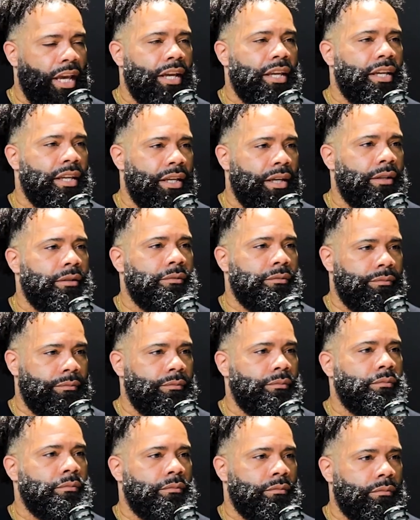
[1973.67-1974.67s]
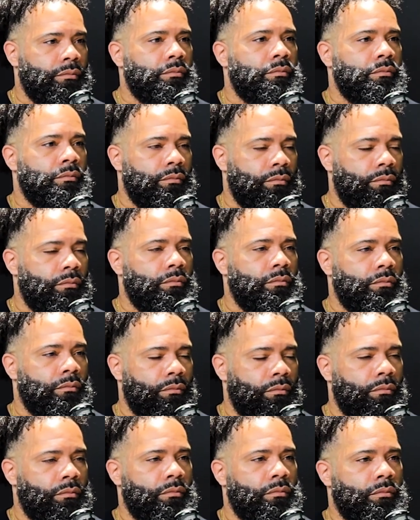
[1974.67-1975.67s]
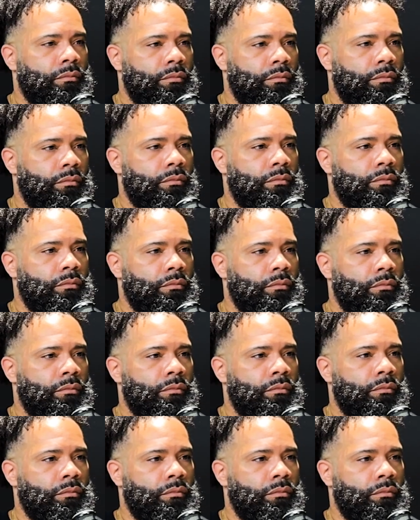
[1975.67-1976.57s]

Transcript: sufficient for what we wanted. So then that created a conversation of, all